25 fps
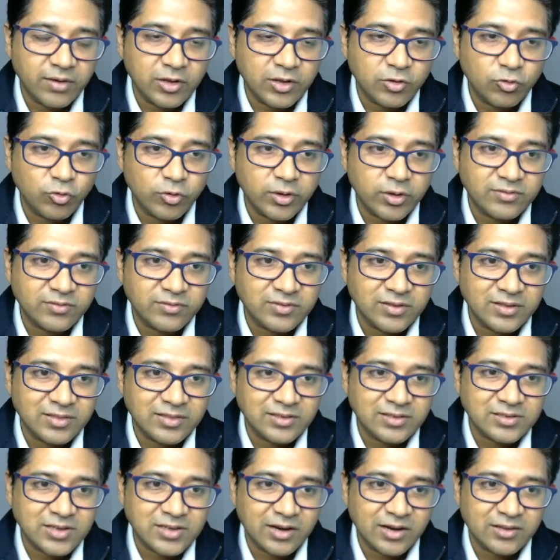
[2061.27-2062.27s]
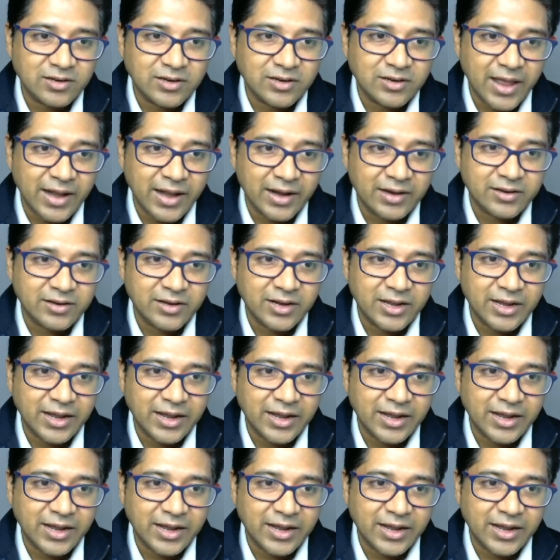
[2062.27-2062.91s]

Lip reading: You can say these are the directly